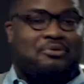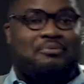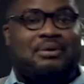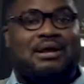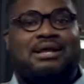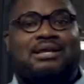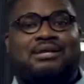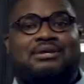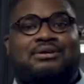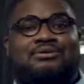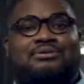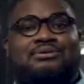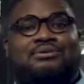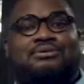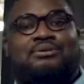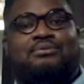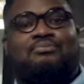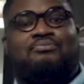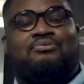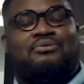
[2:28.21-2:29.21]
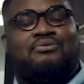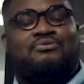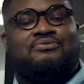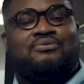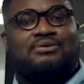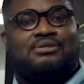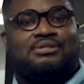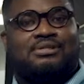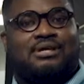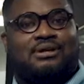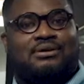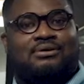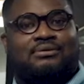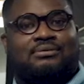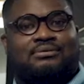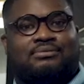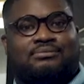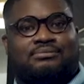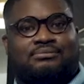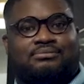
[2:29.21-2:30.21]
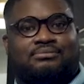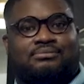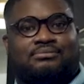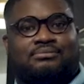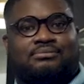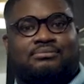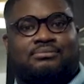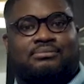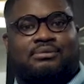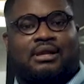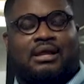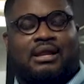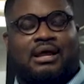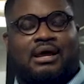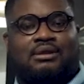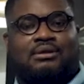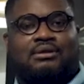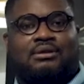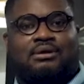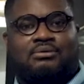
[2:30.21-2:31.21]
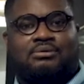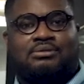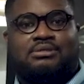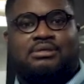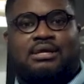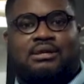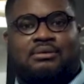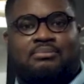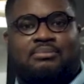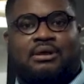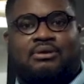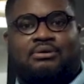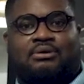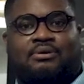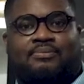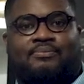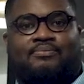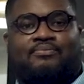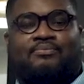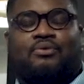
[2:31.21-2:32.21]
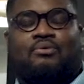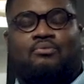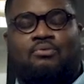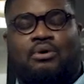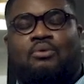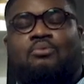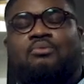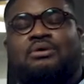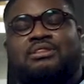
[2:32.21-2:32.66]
What can you do to improve your skill? And how do you know it's getting better? Well,